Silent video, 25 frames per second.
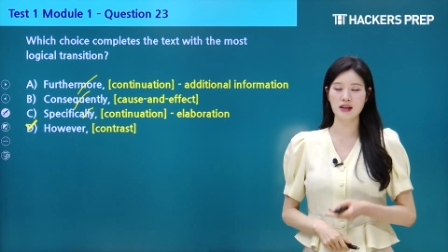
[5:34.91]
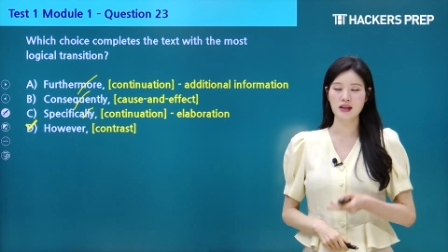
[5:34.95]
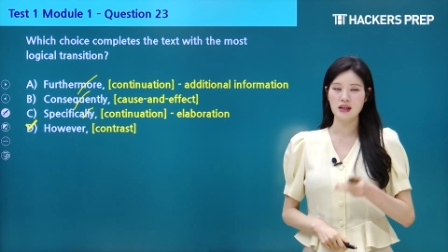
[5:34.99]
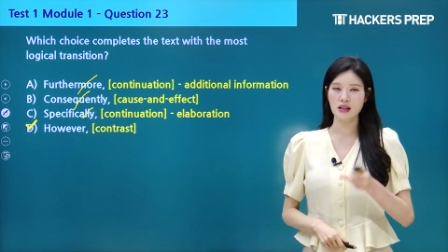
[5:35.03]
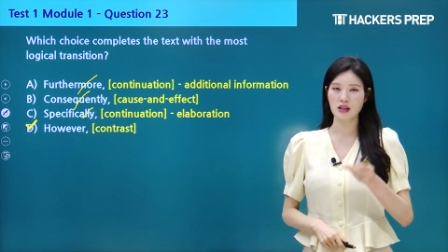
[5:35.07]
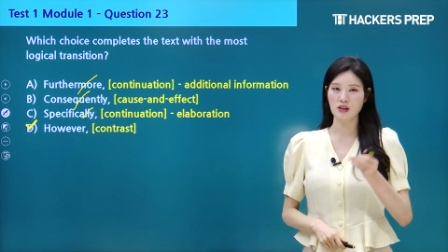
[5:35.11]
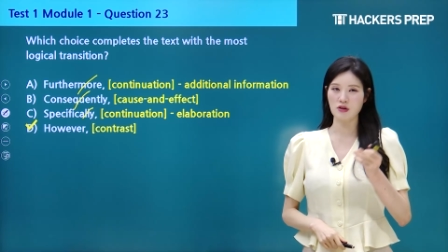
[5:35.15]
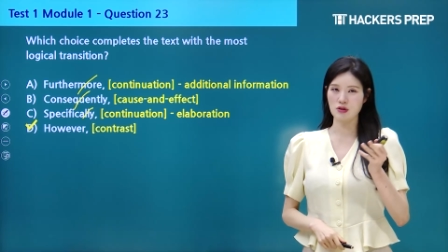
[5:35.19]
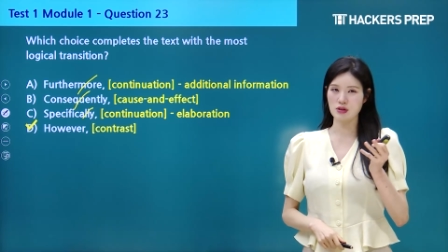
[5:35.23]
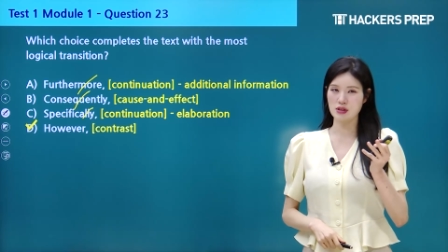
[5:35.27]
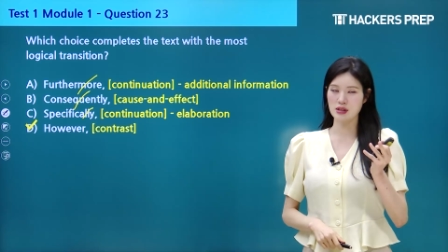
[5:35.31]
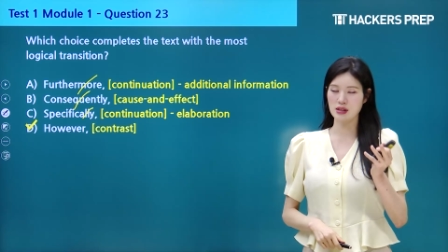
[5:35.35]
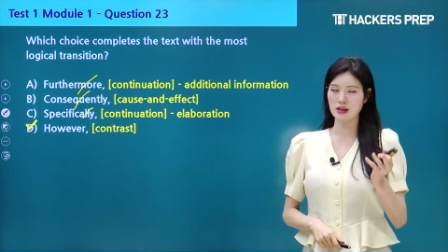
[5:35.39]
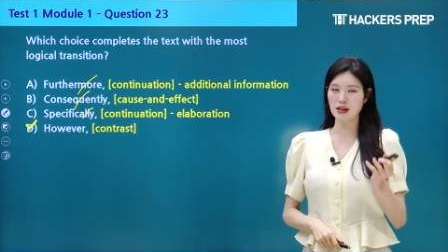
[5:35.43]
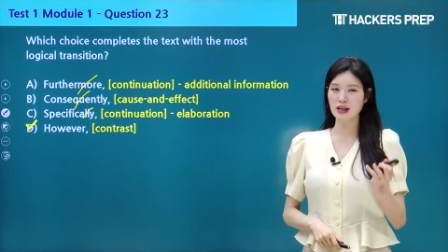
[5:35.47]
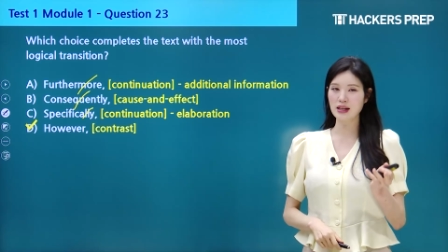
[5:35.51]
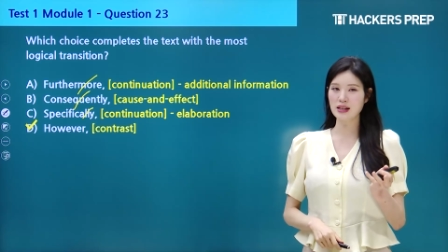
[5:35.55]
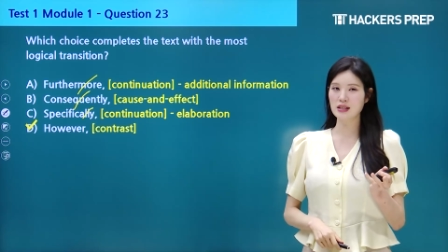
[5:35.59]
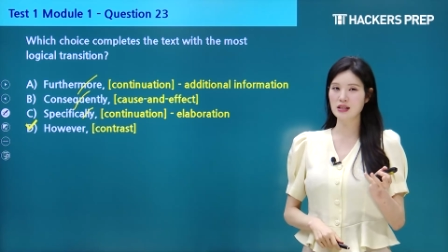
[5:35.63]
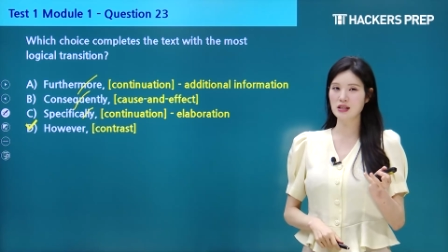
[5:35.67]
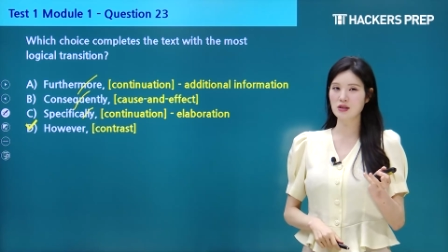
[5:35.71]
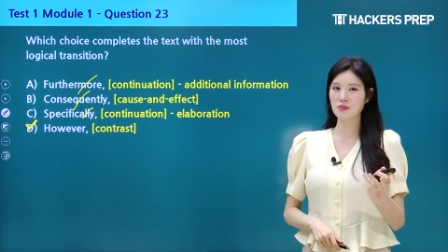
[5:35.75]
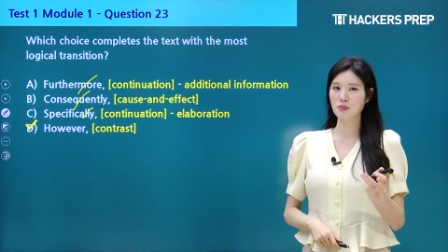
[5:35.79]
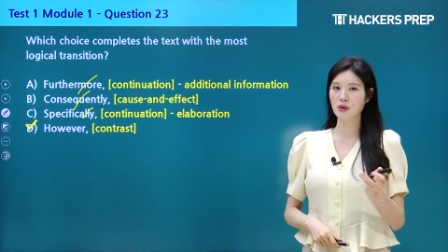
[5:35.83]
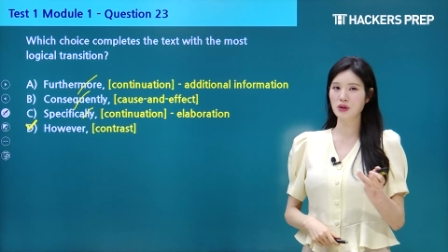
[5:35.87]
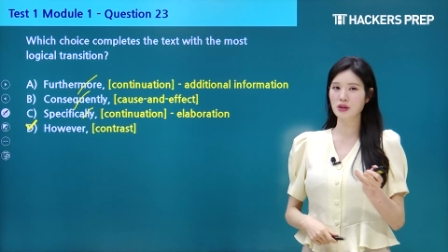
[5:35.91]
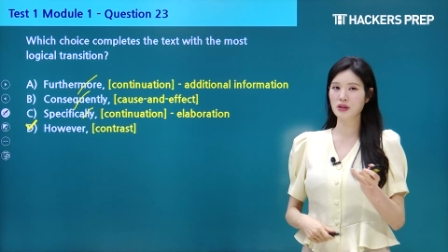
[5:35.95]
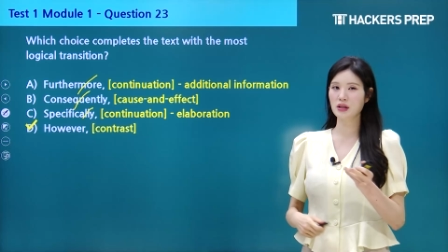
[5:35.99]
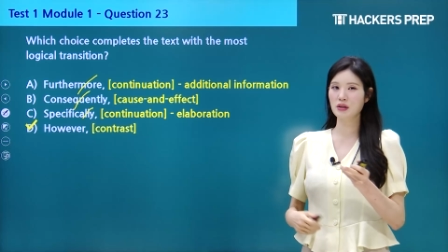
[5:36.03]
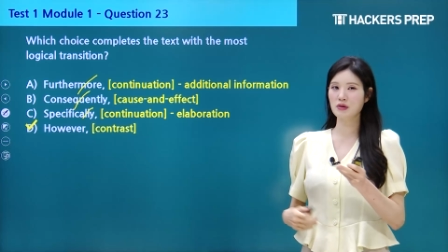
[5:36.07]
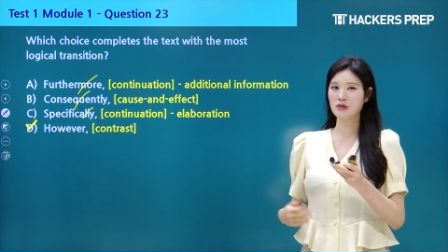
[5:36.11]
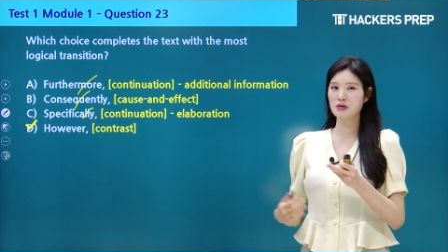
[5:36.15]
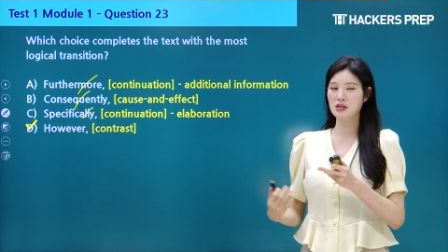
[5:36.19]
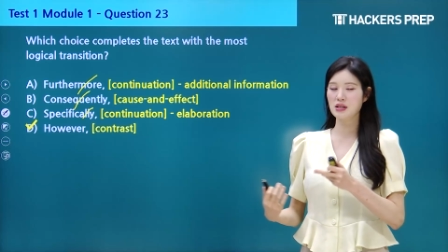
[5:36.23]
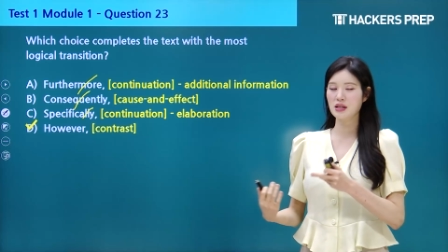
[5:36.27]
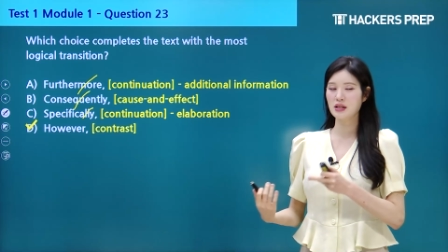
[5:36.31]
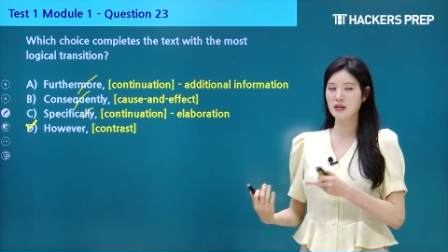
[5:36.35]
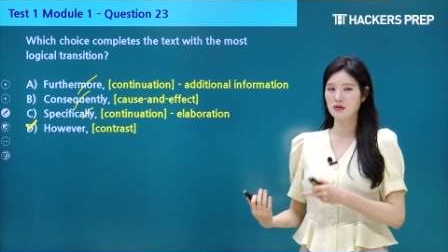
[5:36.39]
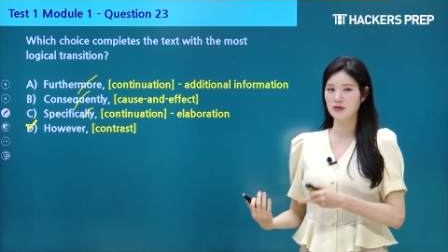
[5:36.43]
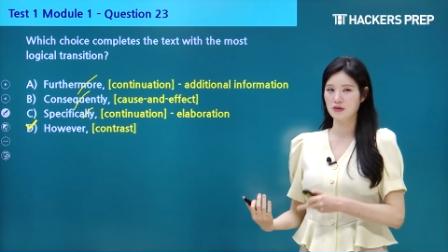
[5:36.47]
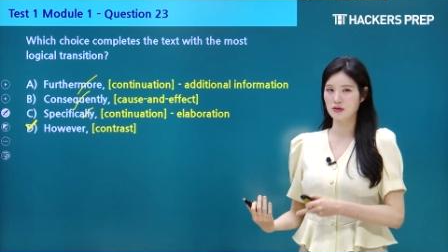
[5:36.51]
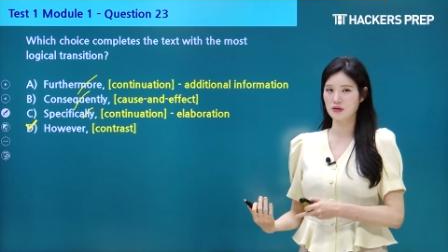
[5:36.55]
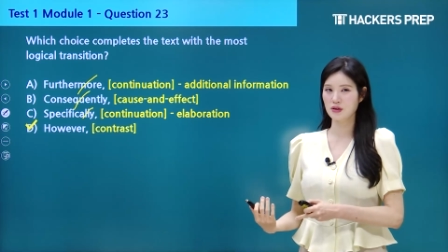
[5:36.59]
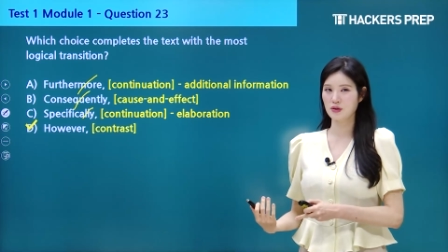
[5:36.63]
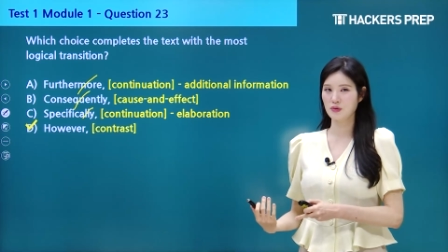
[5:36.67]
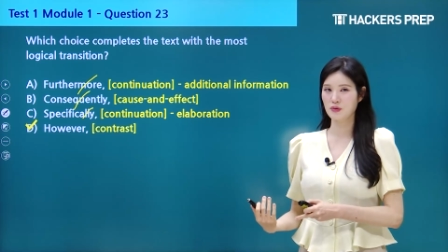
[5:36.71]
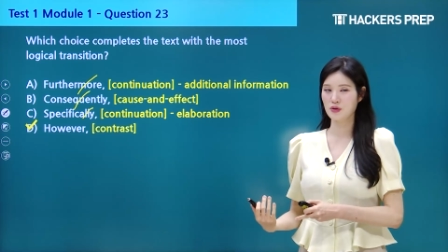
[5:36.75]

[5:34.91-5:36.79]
he was elected, but he was killed,